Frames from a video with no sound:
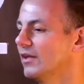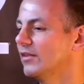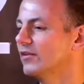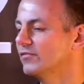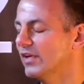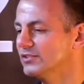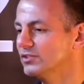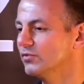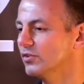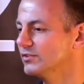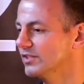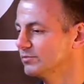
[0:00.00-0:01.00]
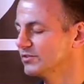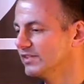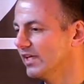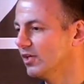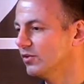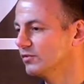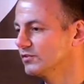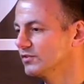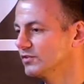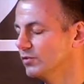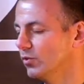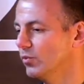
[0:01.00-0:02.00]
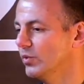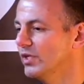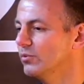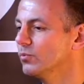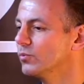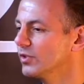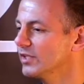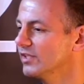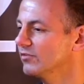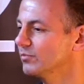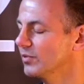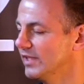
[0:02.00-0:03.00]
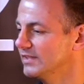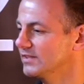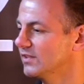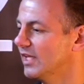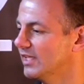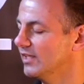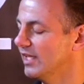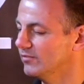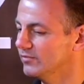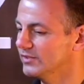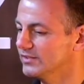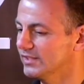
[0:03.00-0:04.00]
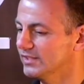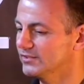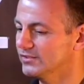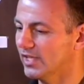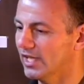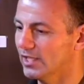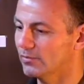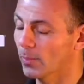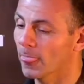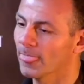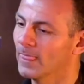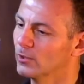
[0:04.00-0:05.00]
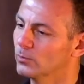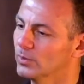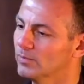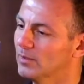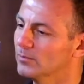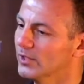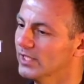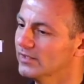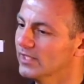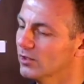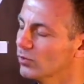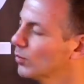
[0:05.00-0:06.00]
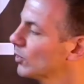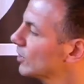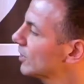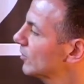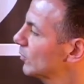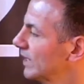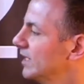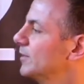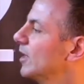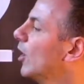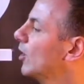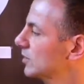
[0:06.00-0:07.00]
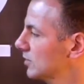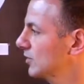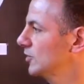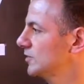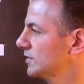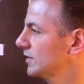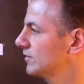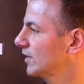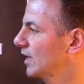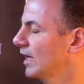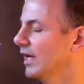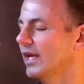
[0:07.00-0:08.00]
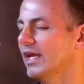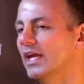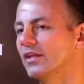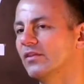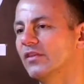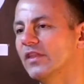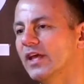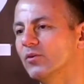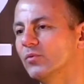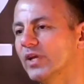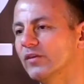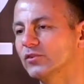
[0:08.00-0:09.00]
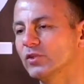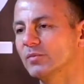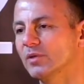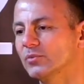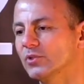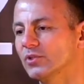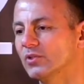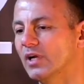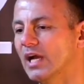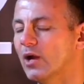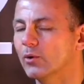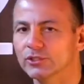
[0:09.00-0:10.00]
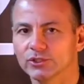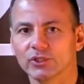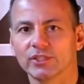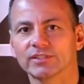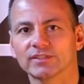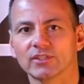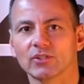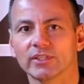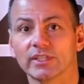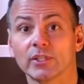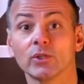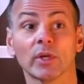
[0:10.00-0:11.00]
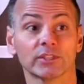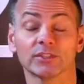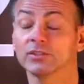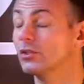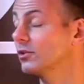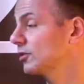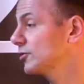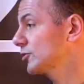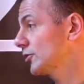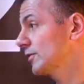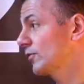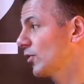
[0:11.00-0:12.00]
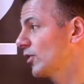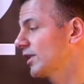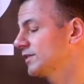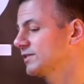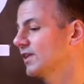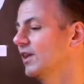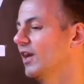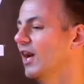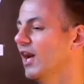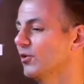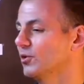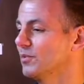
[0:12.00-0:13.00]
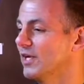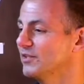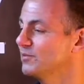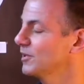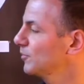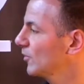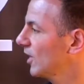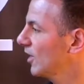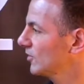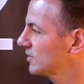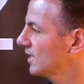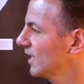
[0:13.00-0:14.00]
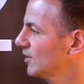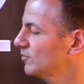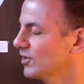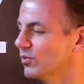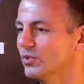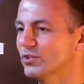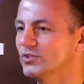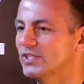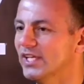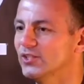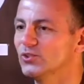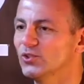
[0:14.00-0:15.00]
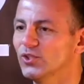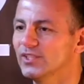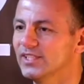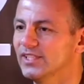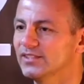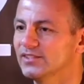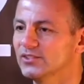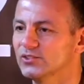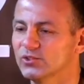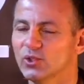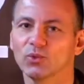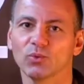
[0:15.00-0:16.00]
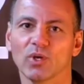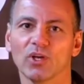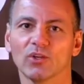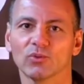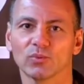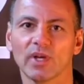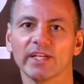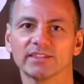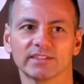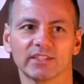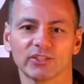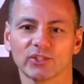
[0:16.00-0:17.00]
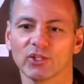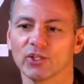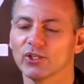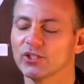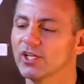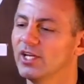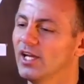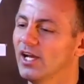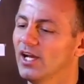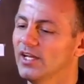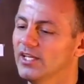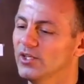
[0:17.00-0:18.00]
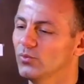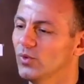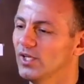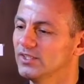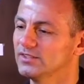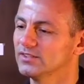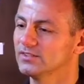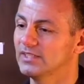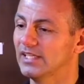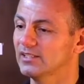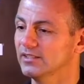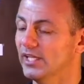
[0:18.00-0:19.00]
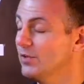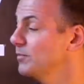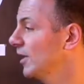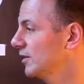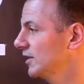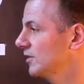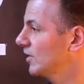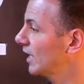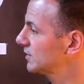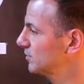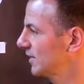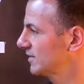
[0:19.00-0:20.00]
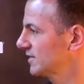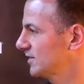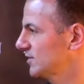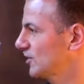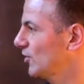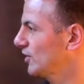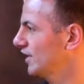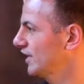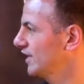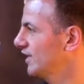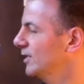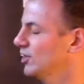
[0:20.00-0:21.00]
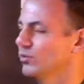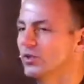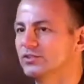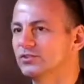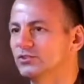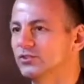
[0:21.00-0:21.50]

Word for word: The festivals themselves, we really have placed a lot of emphasis on remembering that we we need to be all inclusive and that we have to remember how our journey started and who actually started our journey for us. I remind people all the time that when you take a look at the Stonewall riots that occurred, it was not gay men and lesbians that started it, it was